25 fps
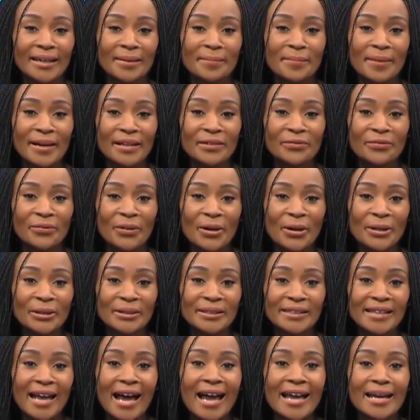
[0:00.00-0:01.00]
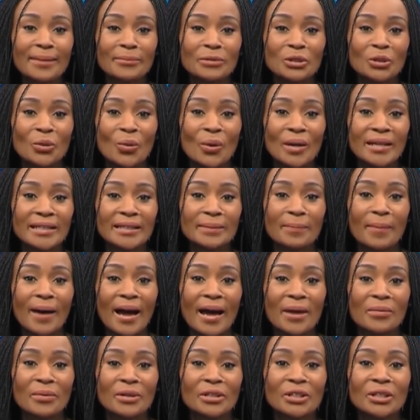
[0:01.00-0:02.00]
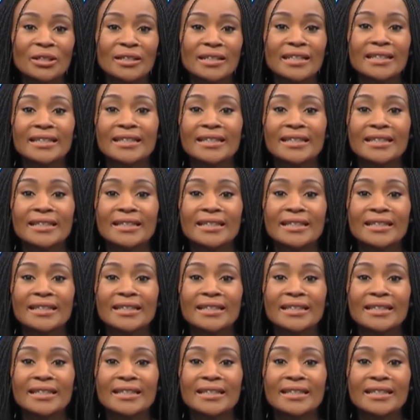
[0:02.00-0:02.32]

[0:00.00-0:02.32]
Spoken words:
But first, I am joined by Richard De